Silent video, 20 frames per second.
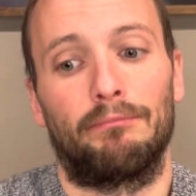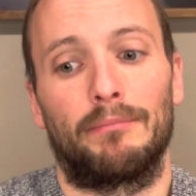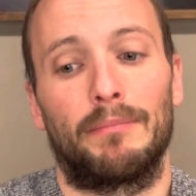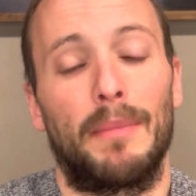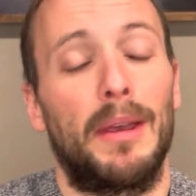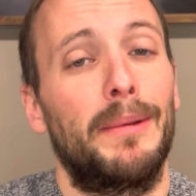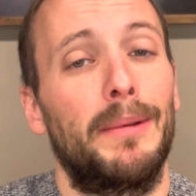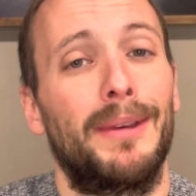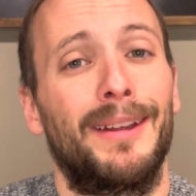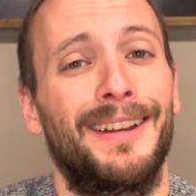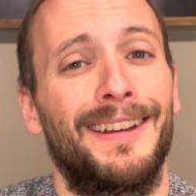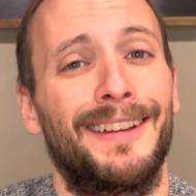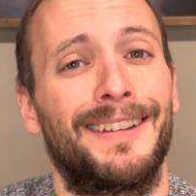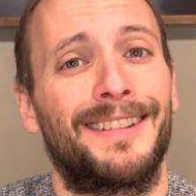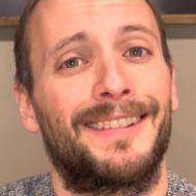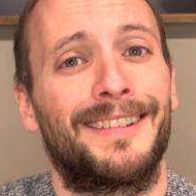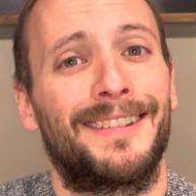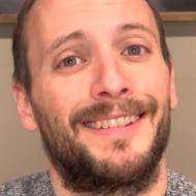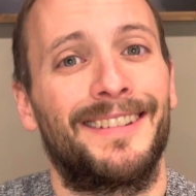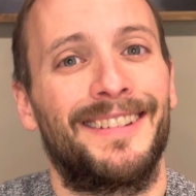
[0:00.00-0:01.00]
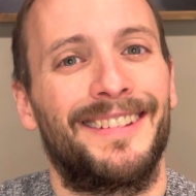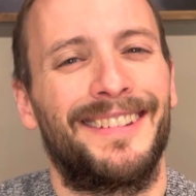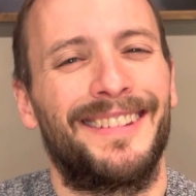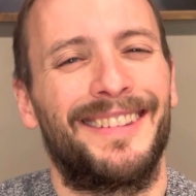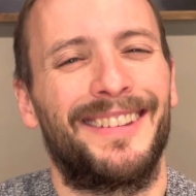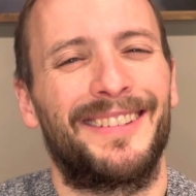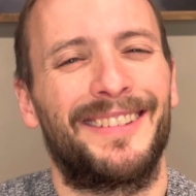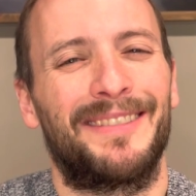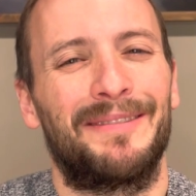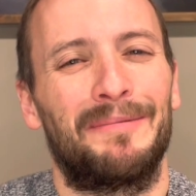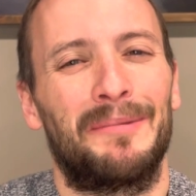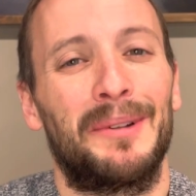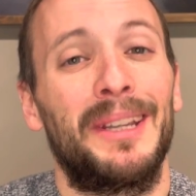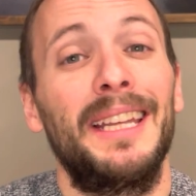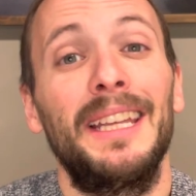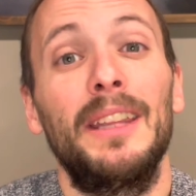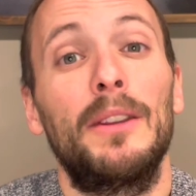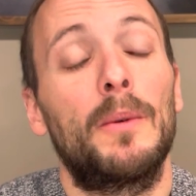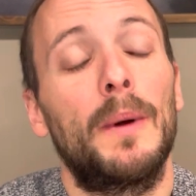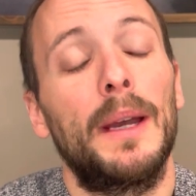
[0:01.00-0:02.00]
Maybe it is. But
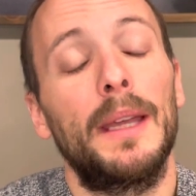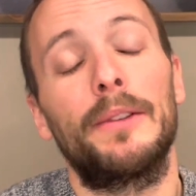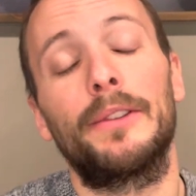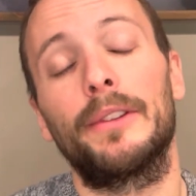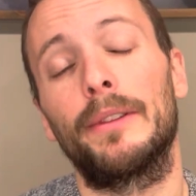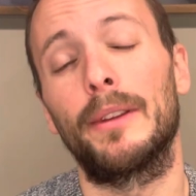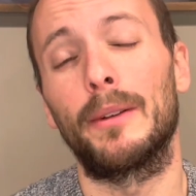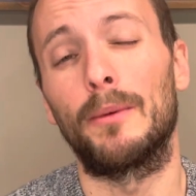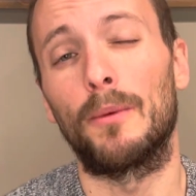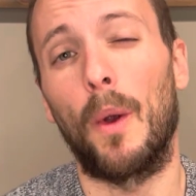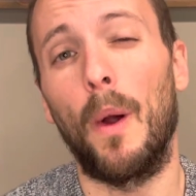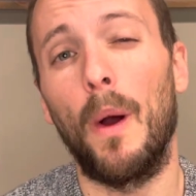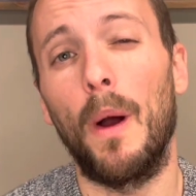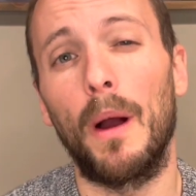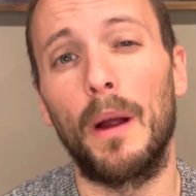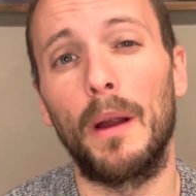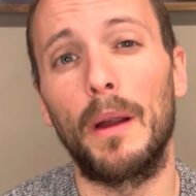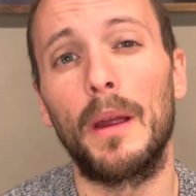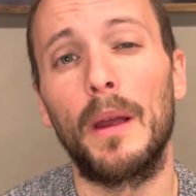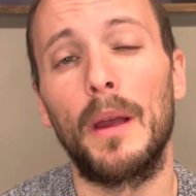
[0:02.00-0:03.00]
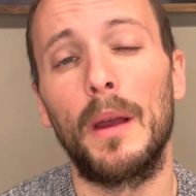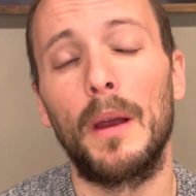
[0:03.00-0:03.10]
either way, there's nothing wrong